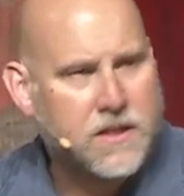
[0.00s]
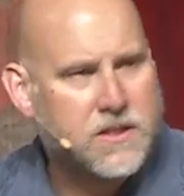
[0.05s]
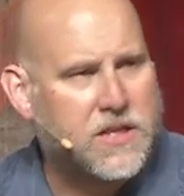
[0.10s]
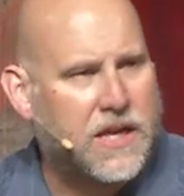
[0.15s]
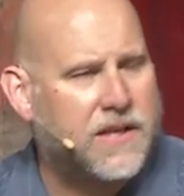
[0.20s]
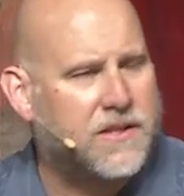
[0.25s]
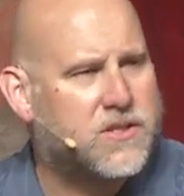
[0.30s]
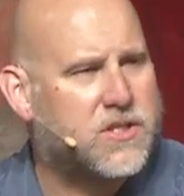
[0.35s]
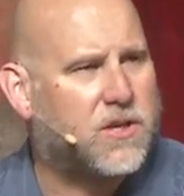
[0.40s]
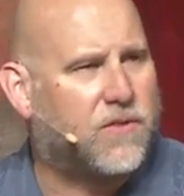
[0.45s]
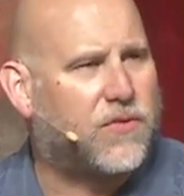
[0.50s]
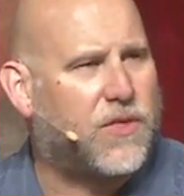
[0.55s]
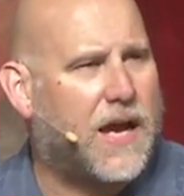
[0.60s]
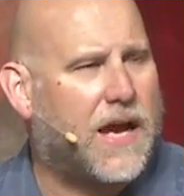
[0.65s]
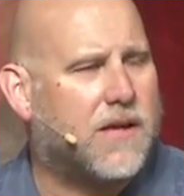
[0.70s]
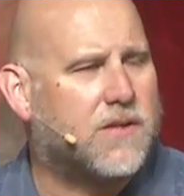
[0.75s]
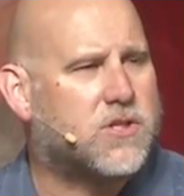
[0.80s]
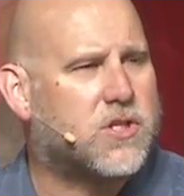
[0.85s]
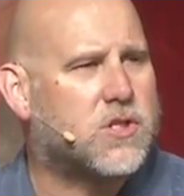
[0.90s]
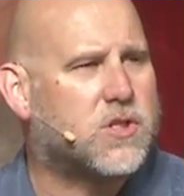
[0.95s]
Tens of
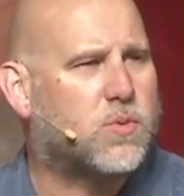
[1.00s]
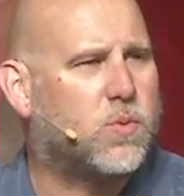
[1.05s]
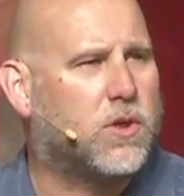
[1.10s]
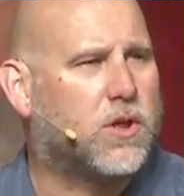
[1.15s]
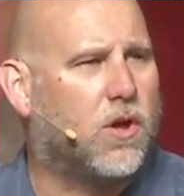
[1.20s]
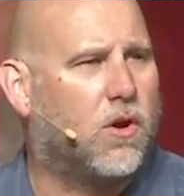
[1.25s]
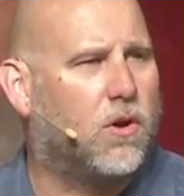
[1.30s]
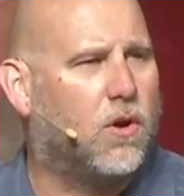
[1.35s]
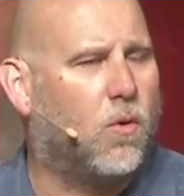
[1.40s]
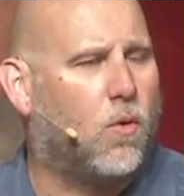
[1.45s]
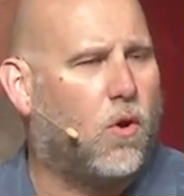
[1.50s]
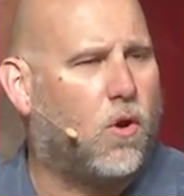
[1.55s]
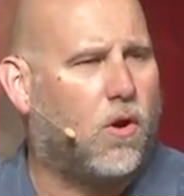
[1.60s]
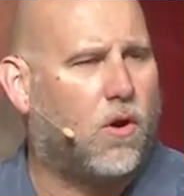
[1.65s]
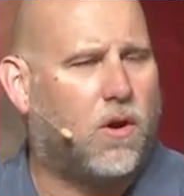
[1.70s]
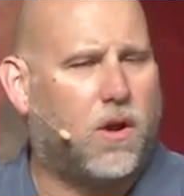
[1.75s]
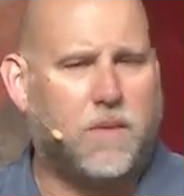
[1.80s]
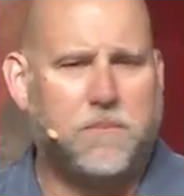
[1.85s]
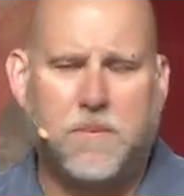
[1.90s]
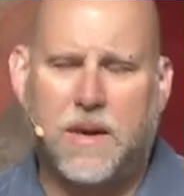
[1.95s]
thousands would go to
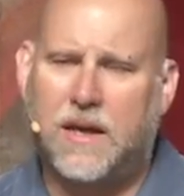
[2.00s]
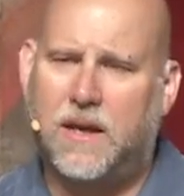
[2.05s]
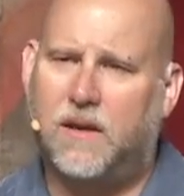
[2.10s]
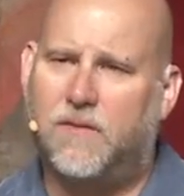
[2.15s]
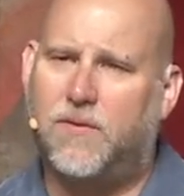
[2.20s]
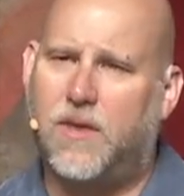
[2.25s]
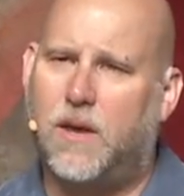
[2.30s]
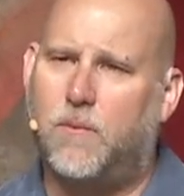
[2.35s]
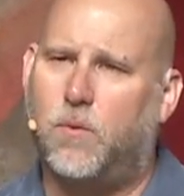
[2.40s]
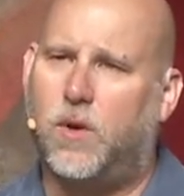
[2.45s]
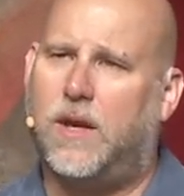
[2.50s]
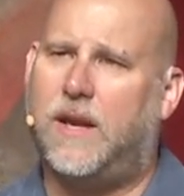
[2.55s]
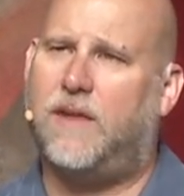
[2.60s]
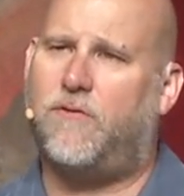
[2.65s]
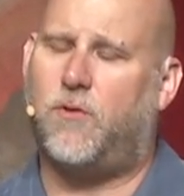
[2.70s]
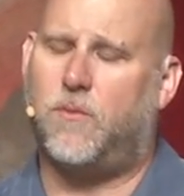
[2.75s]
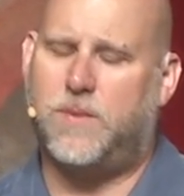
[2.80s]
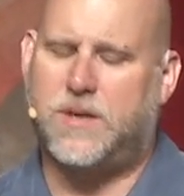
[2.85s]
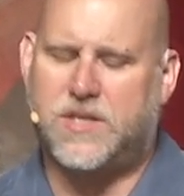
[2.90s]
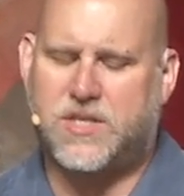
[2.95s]
war, and many of them would
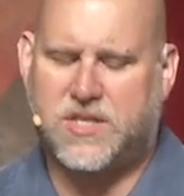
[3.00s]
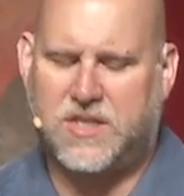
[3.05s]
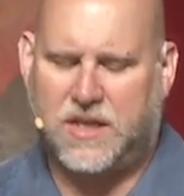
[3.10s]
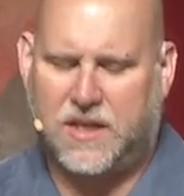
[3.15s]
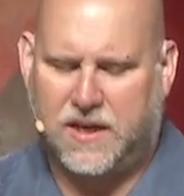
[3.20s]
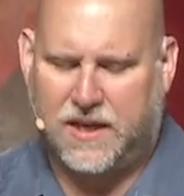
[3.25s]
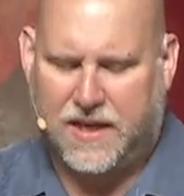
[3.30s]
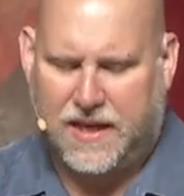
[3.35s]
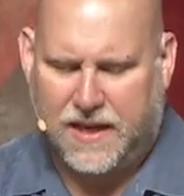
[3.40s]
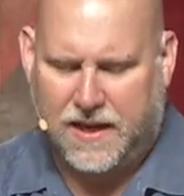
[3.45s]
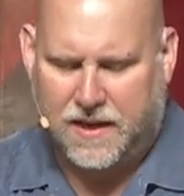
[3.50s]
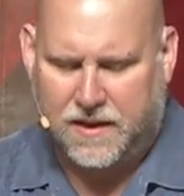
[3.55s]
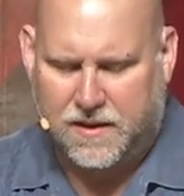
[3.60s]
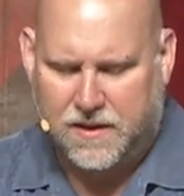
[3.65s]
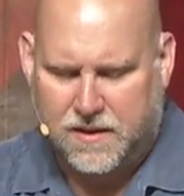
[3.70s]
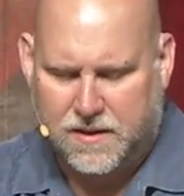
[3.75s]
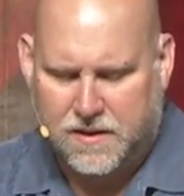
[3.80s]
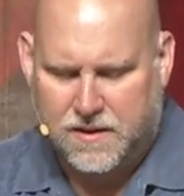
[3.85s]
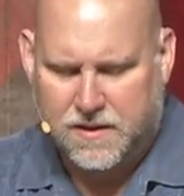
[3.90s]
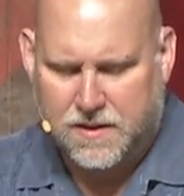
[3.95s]
never be seen again.